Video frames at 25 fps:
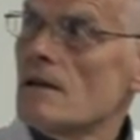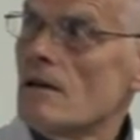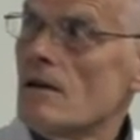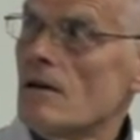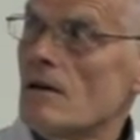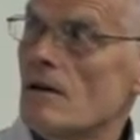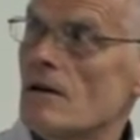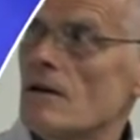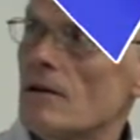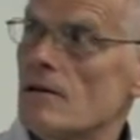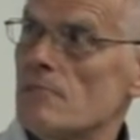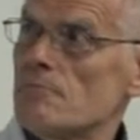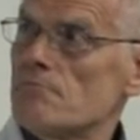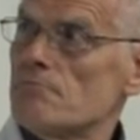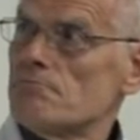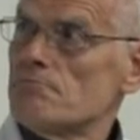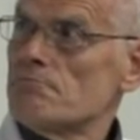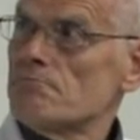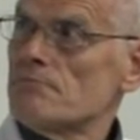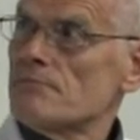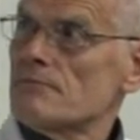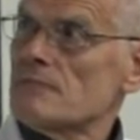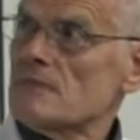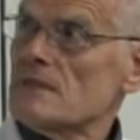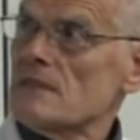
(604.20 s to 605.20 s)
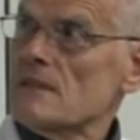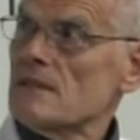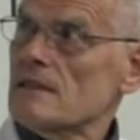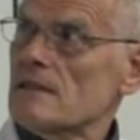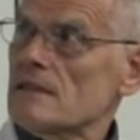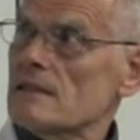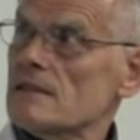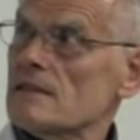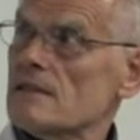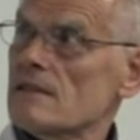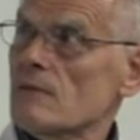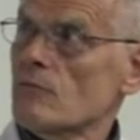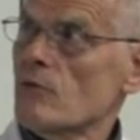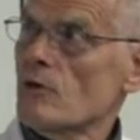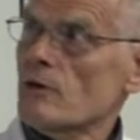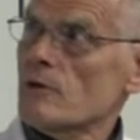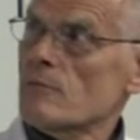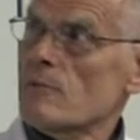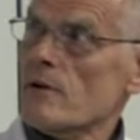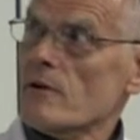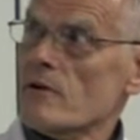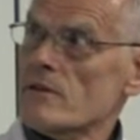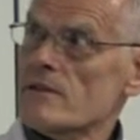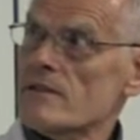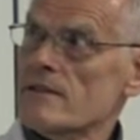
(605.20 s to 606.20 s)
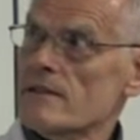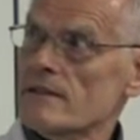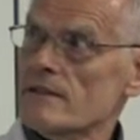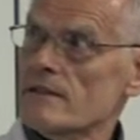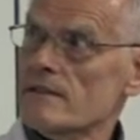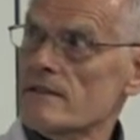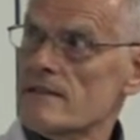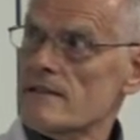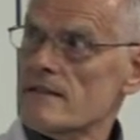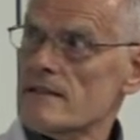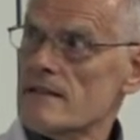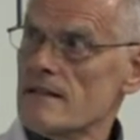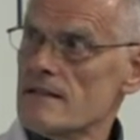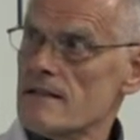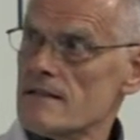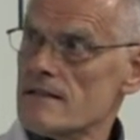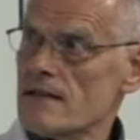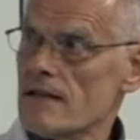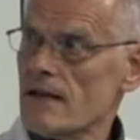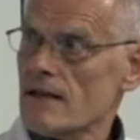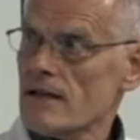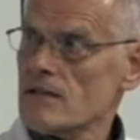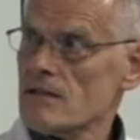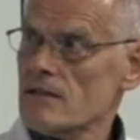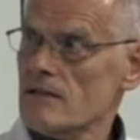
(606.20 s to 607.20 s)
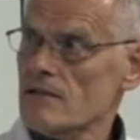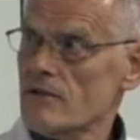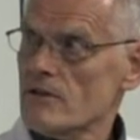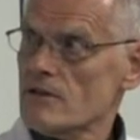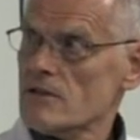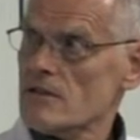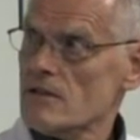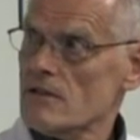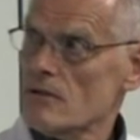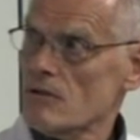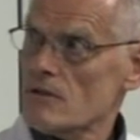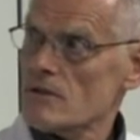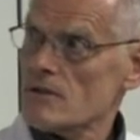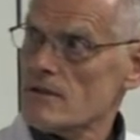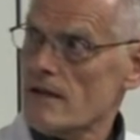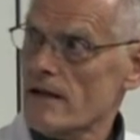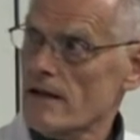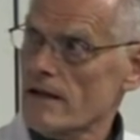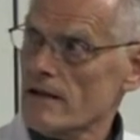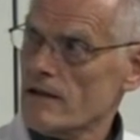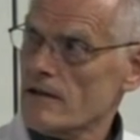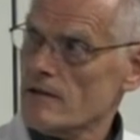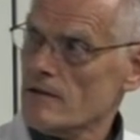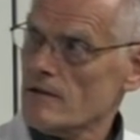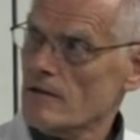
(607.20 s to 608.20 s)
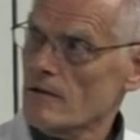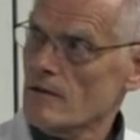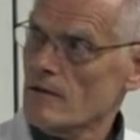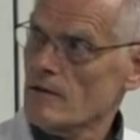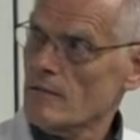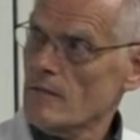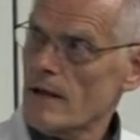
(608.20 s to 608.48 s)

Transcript: Um, then there's the one parasitic disease actually which looks like uh,